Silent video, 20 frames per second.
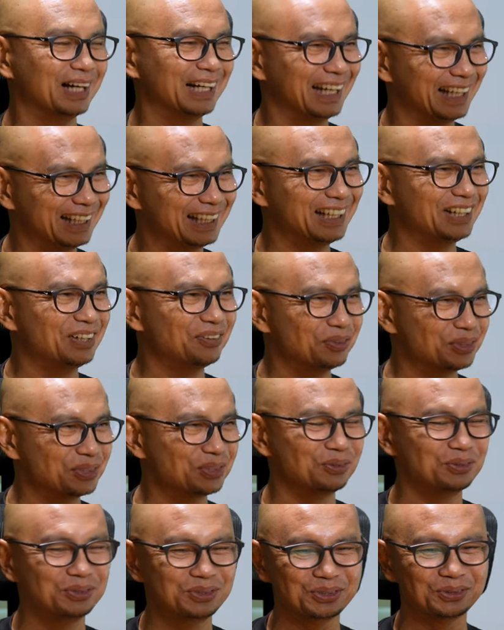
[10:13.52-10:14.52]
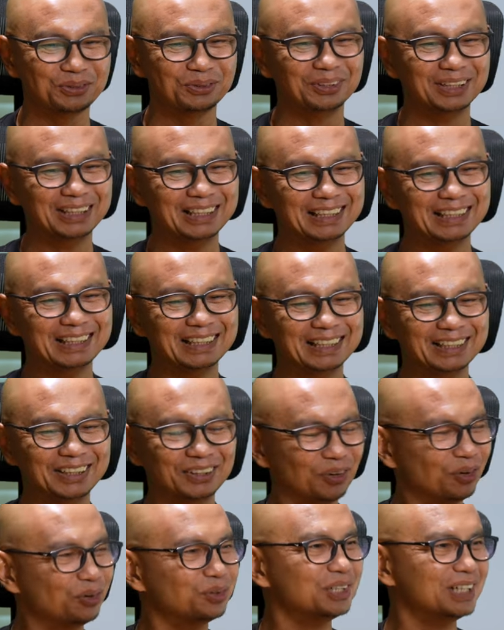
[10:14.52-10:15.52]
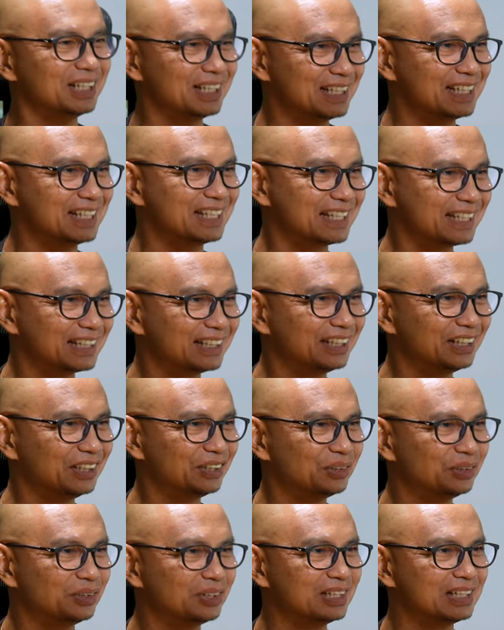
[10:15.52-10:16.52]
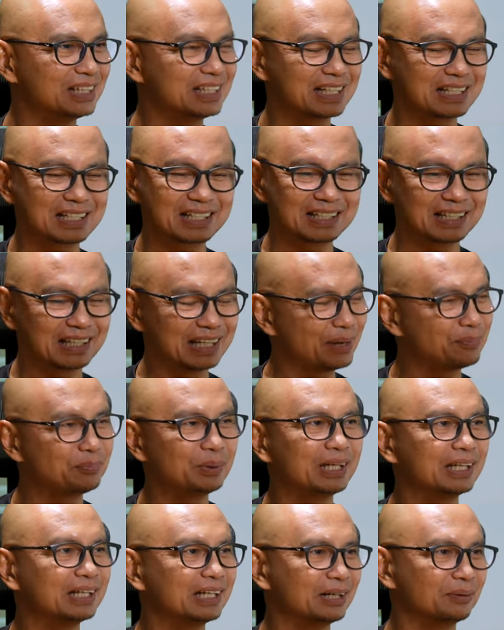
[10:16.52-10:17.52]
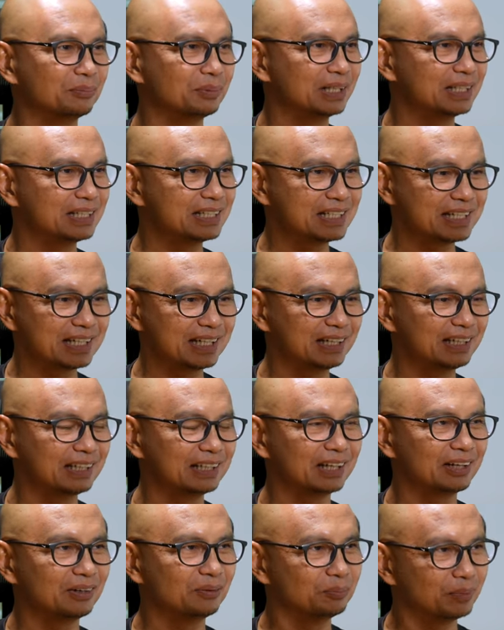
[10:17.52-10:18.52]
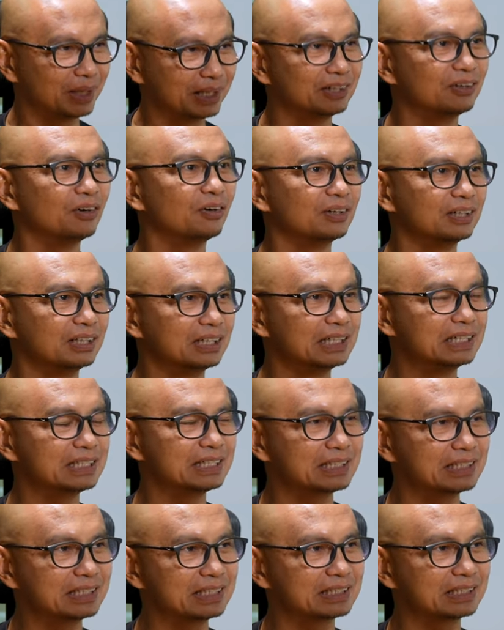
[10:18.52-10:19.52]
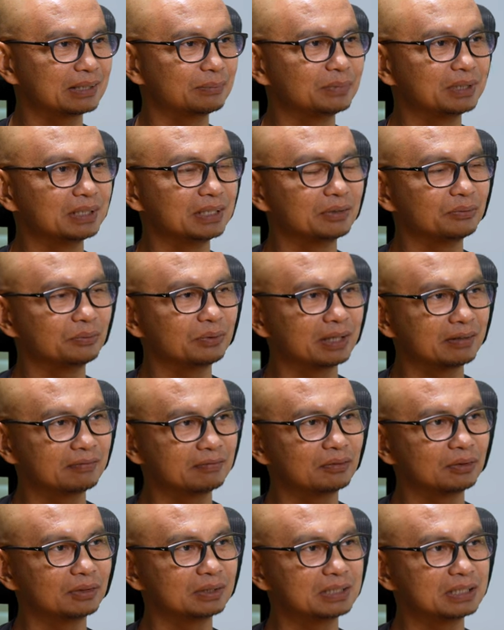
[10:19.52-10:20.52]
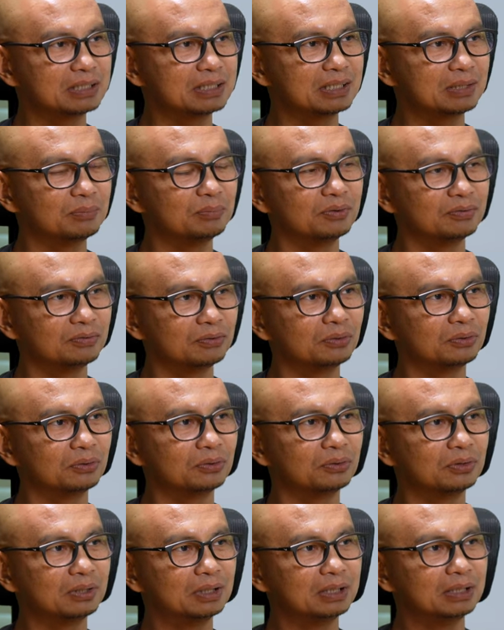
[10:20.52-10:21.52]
but I think it was also the audience, you know, just lapping it up and saying that, my God, this is just something that we have not seen before.